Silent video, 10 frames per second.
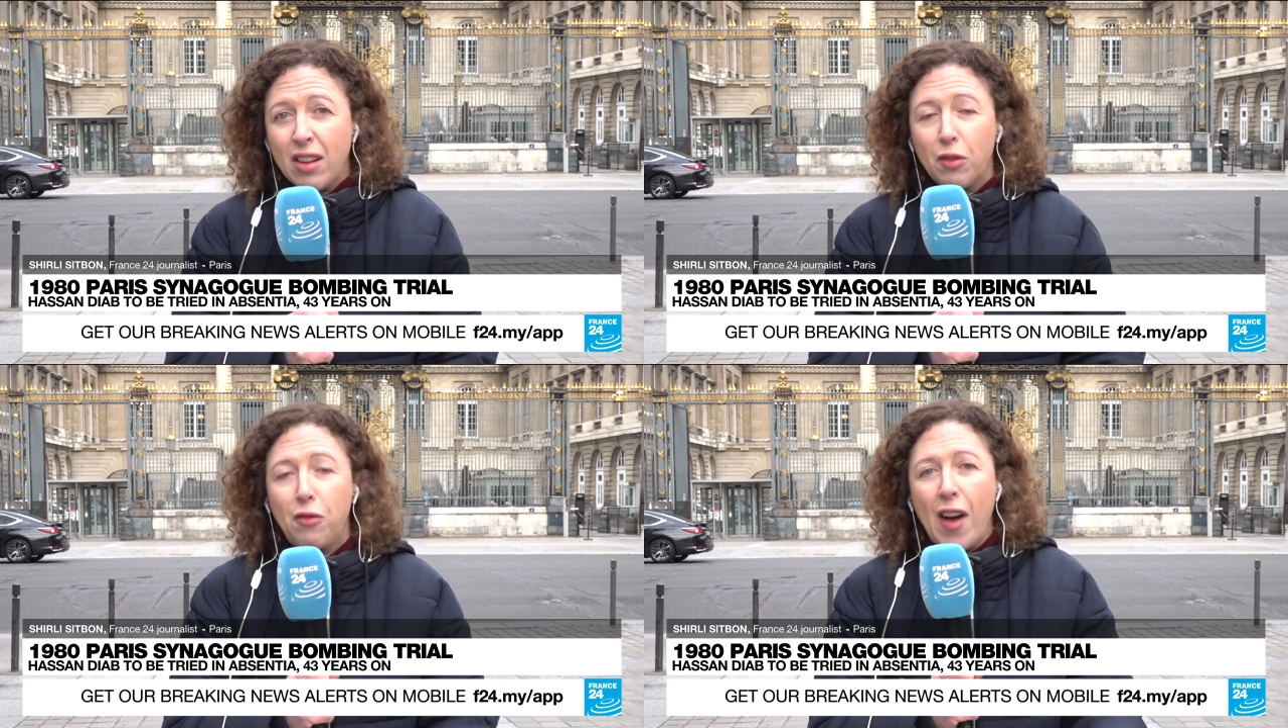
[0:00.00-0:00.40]

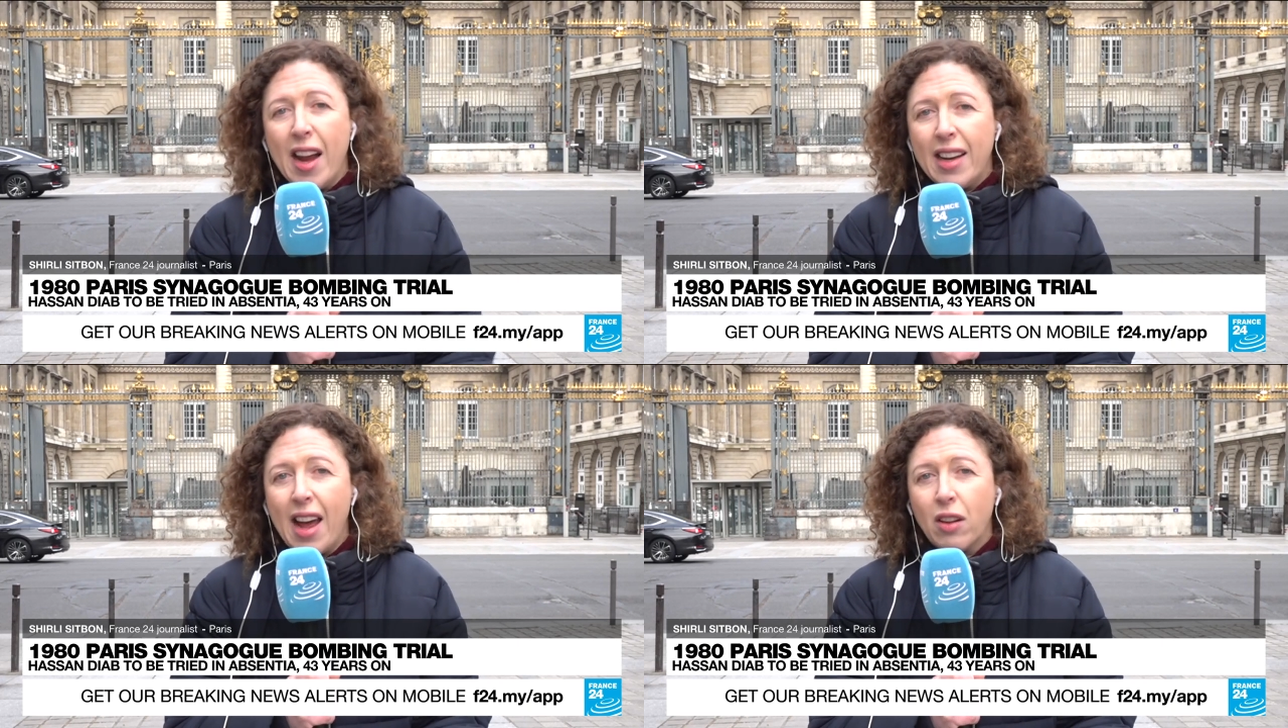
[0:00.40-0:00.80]
to
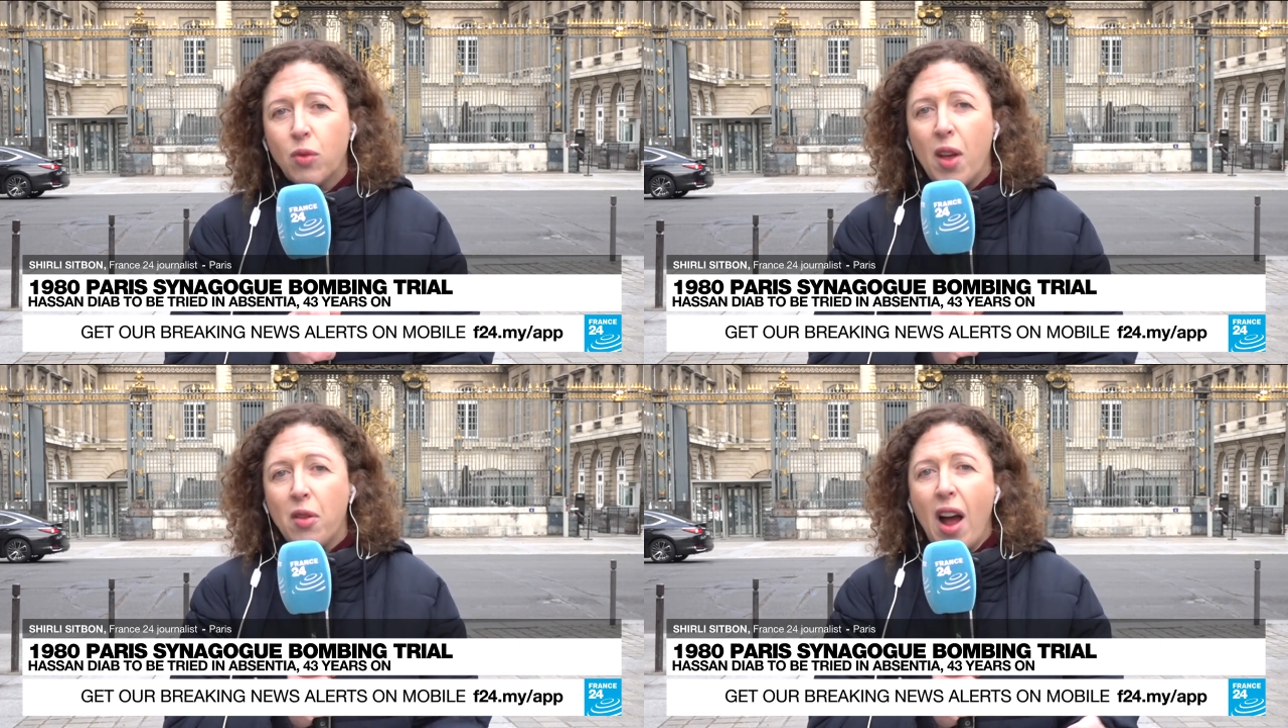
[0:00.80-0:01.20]
find out
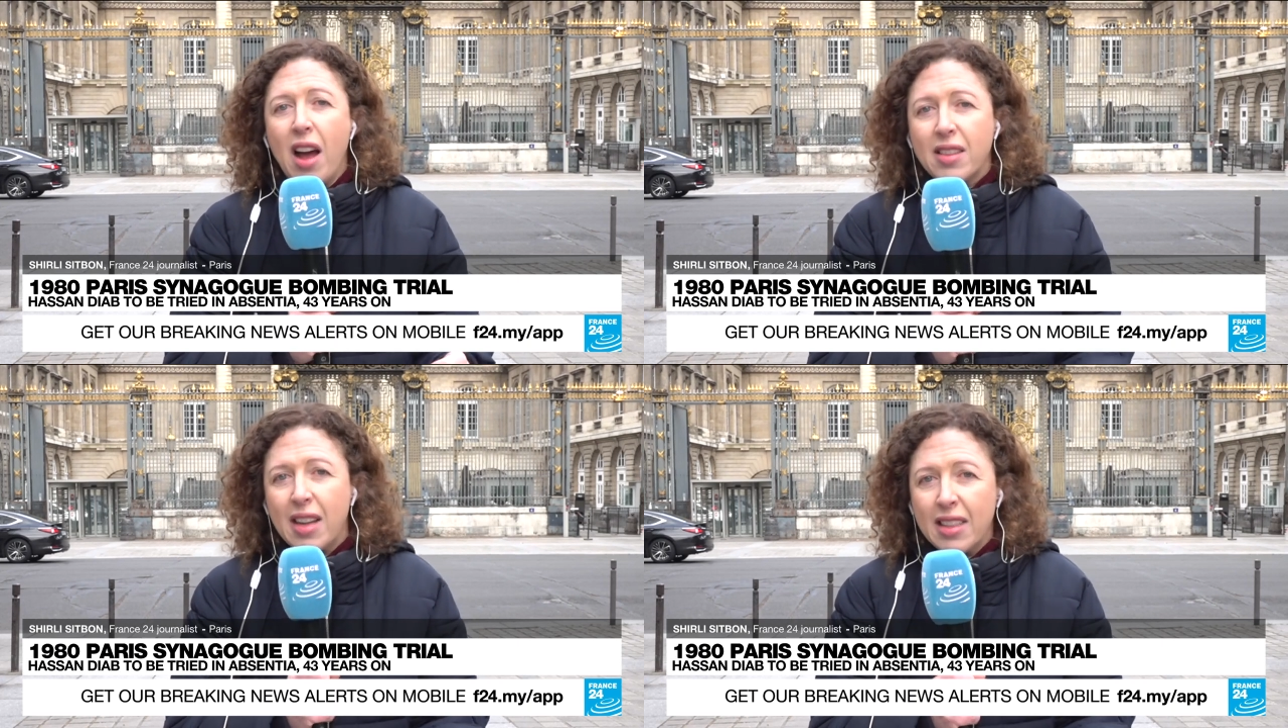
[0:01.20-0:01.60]
whether
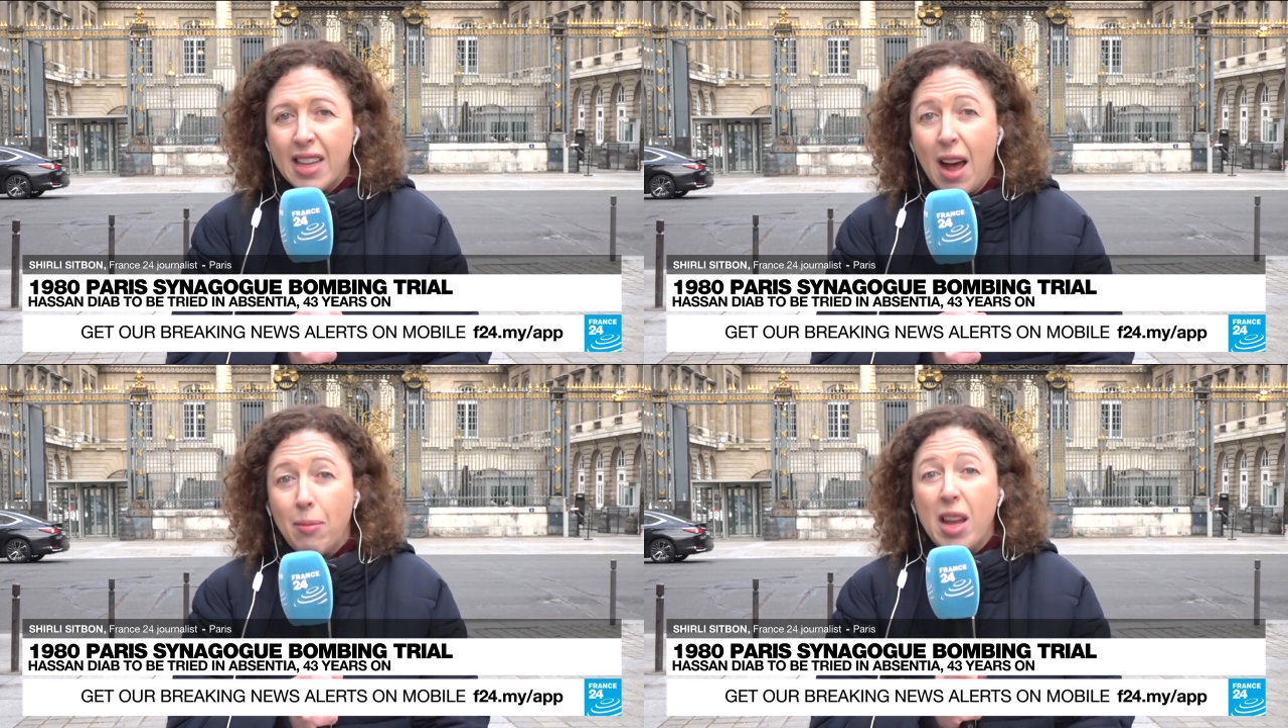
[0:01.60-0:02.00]
Hassan
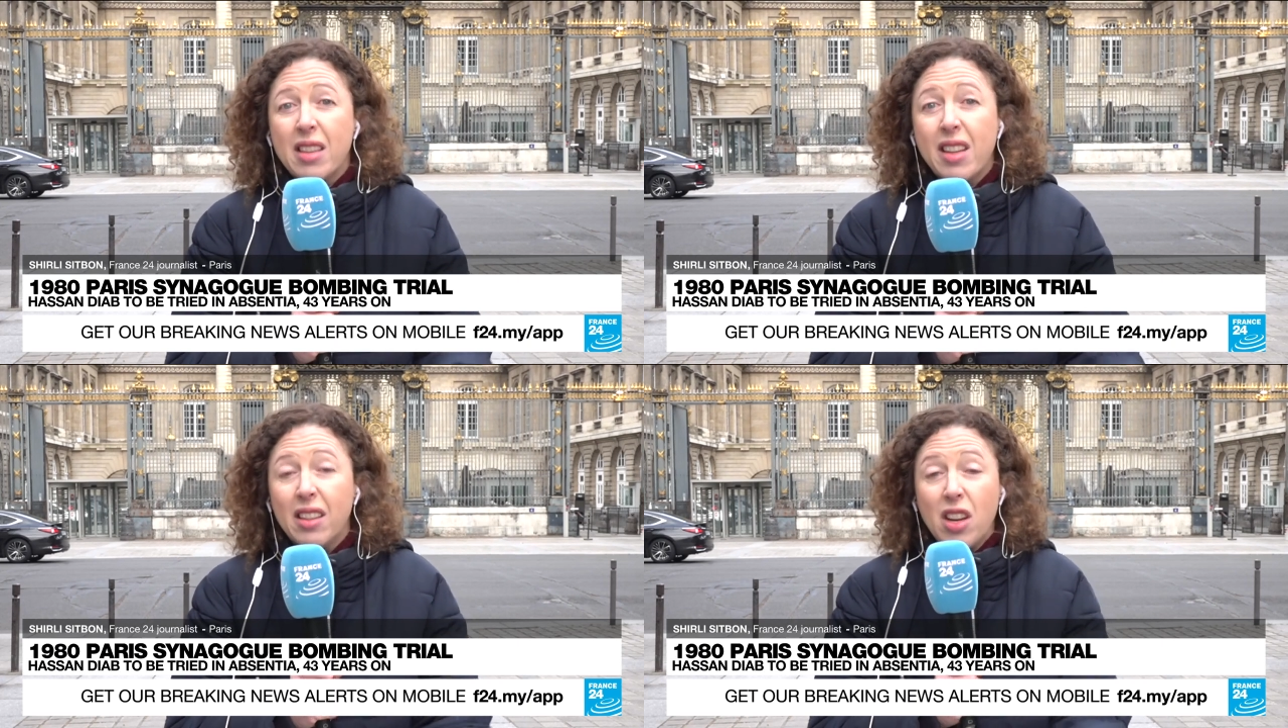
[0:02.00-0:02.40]
Diab
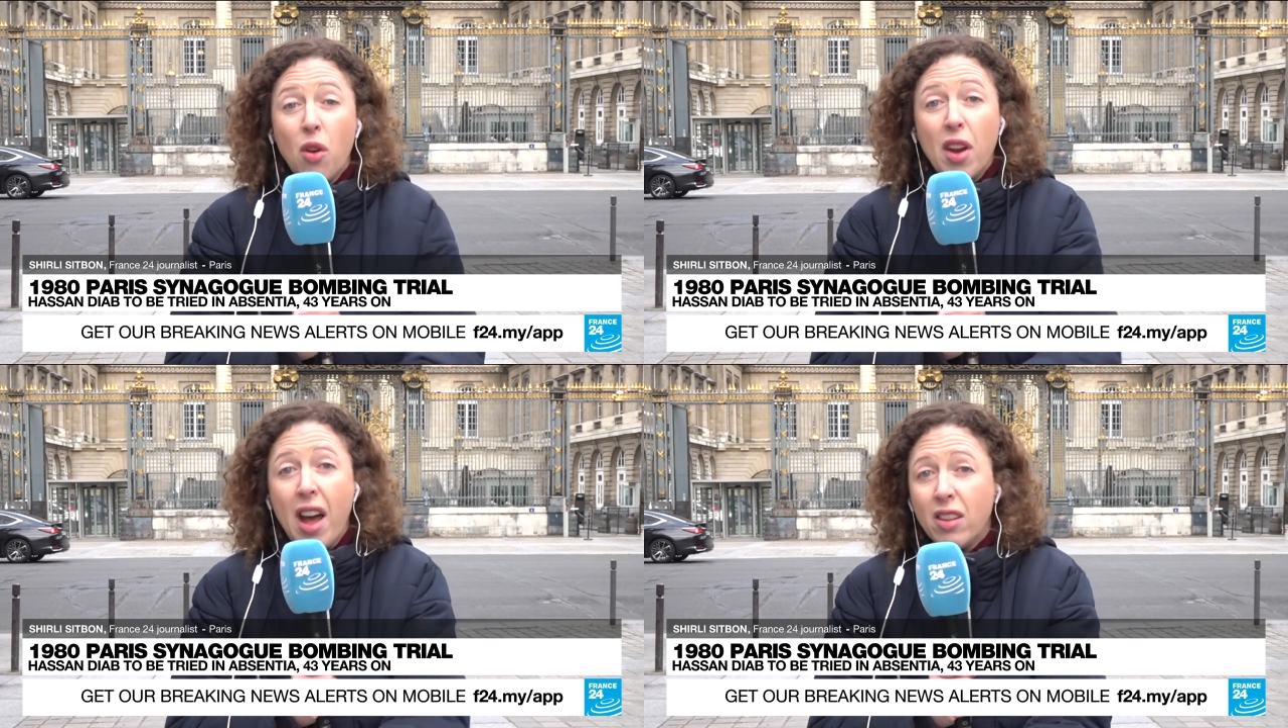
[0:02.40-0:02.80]
is guilty
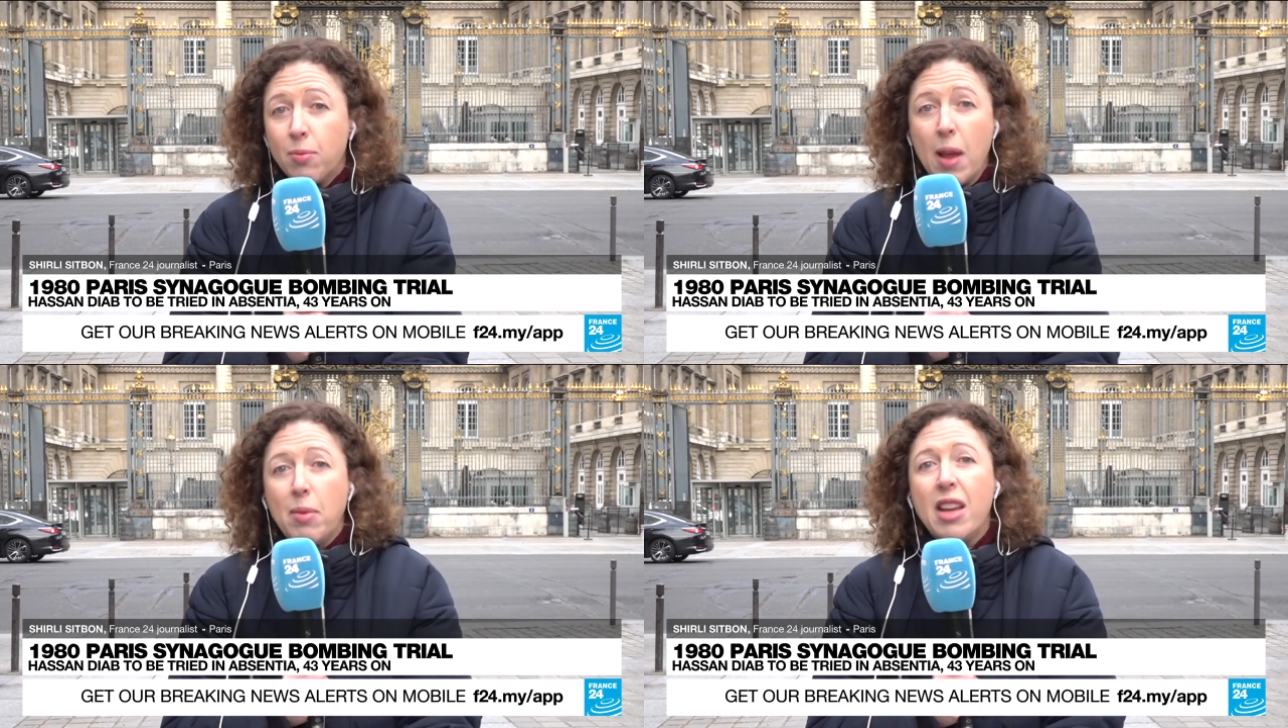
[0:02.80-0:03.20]
or not.
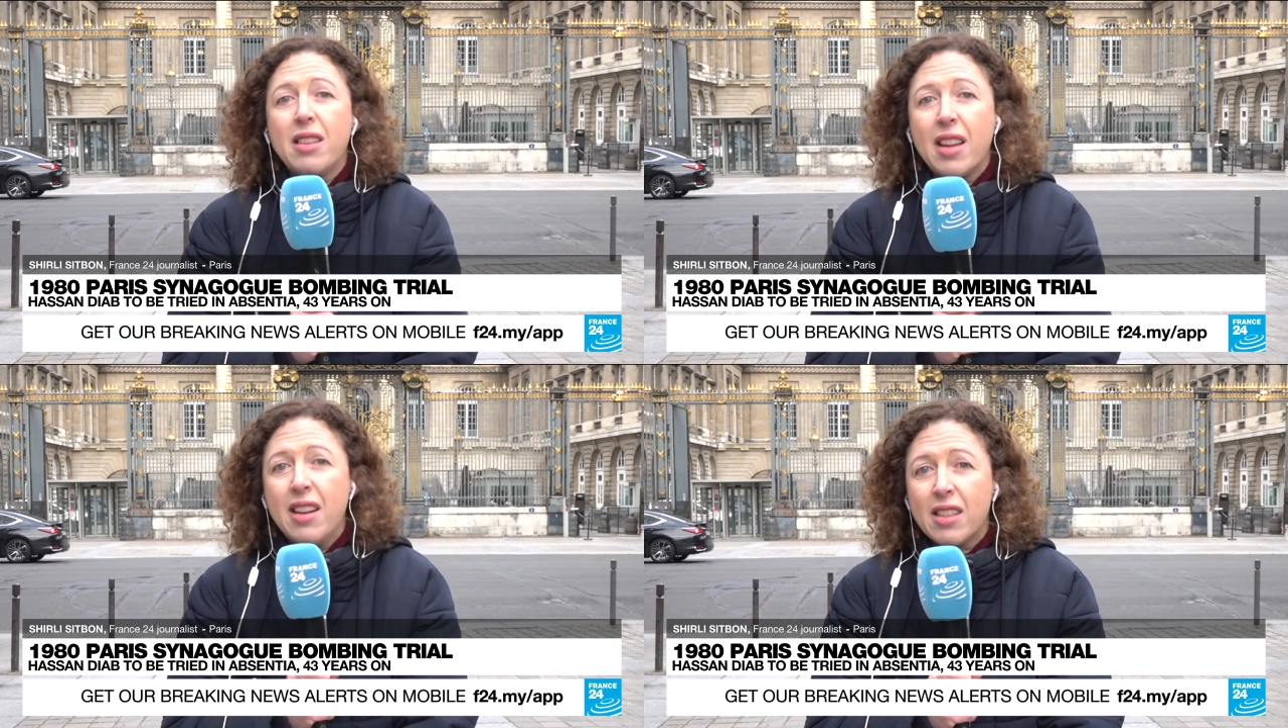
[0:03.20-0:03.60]
Maybe
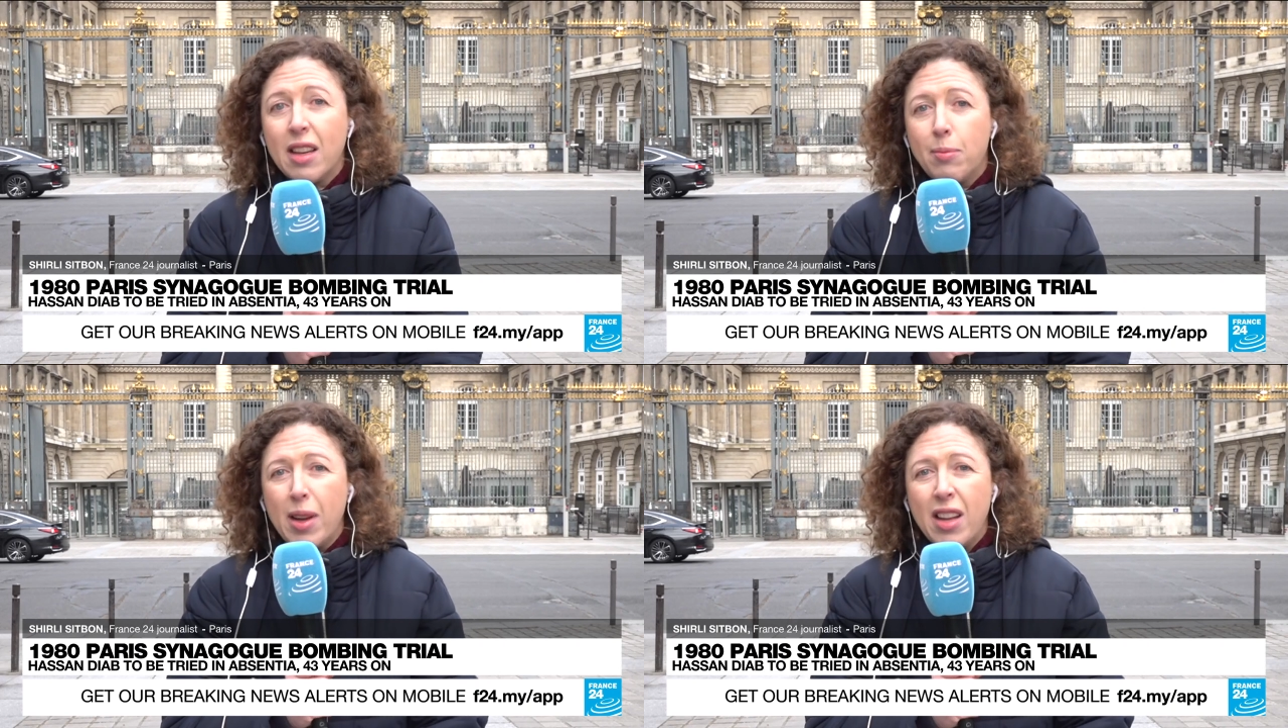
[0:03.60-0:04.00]
he's
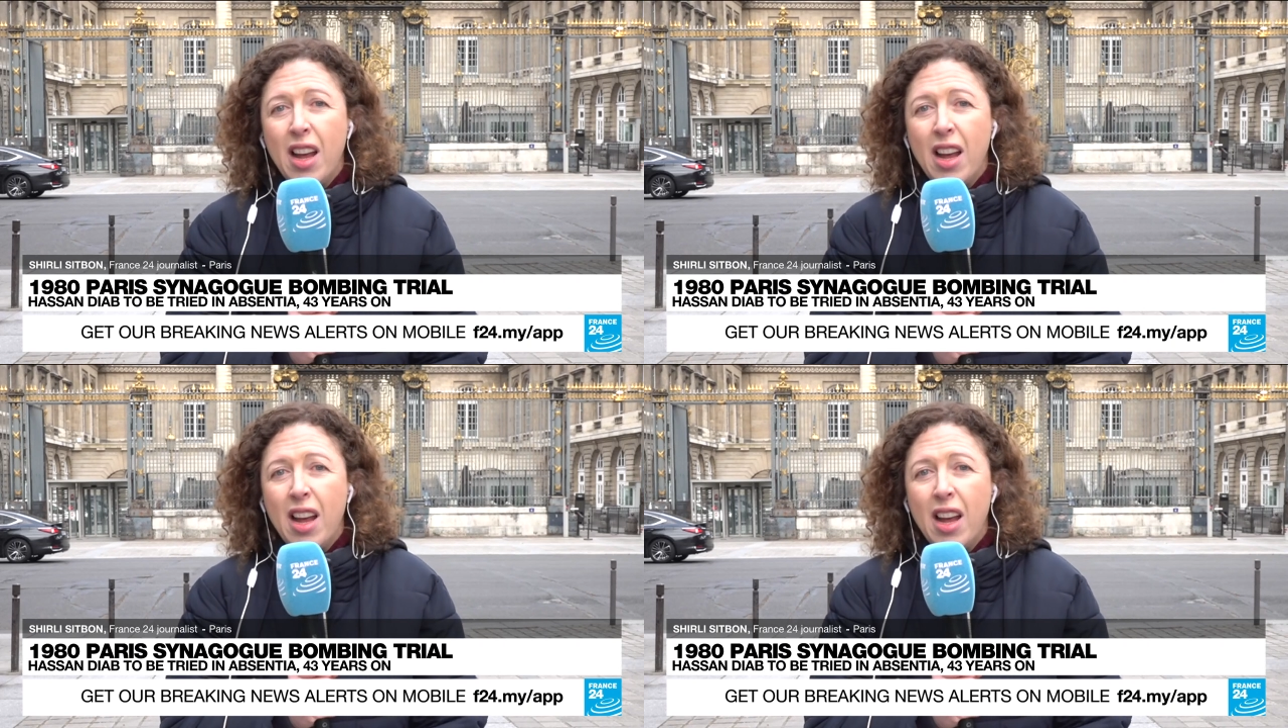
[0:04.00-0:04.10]
innocent, but